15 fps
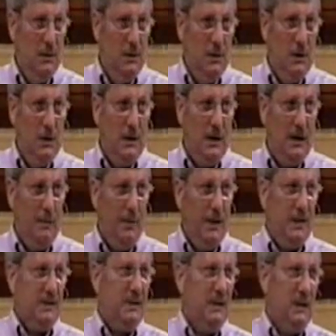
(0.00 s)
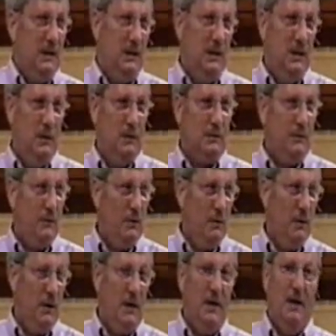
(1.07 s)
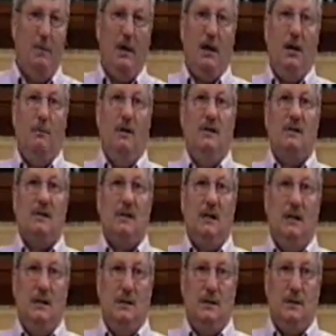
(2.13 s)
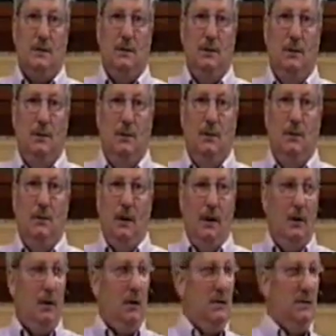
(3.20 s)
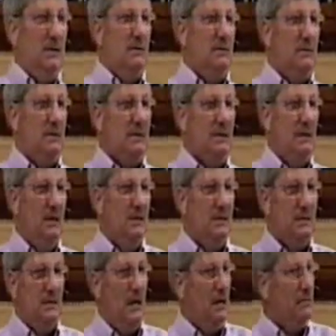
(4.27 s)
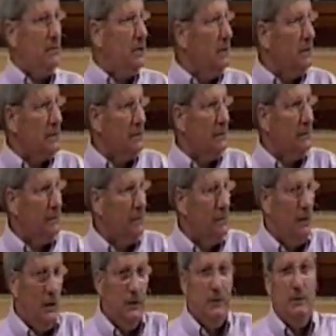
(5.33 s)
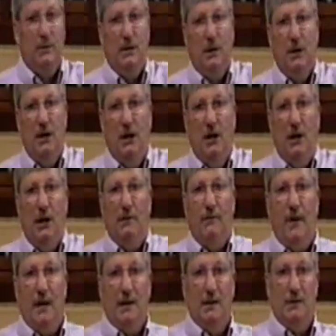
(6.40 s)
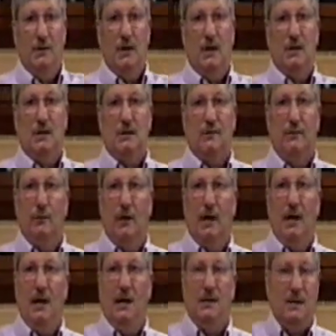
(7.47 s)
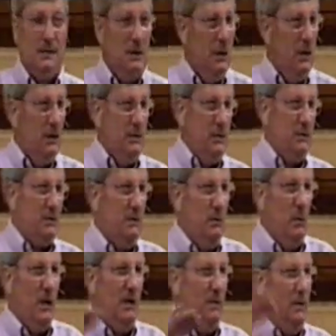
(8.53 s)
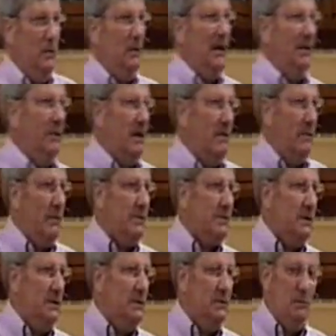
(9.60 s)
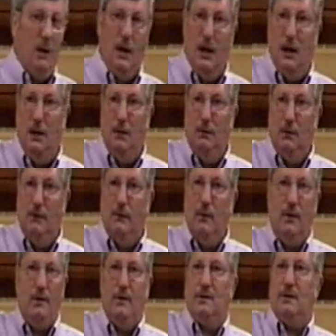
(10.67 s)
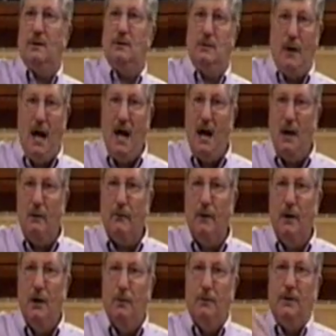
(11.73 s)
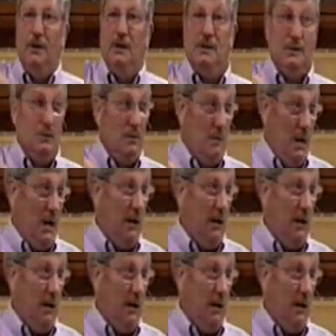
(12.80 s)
And that blessing indeed goes forward. And they become his sons. They are considered the sons, not of Joseph, ultimately. In fact, in Genesis 49, it says, Joseph, you can have whatever other sons you want, whatever other sons you have, but these two are mine.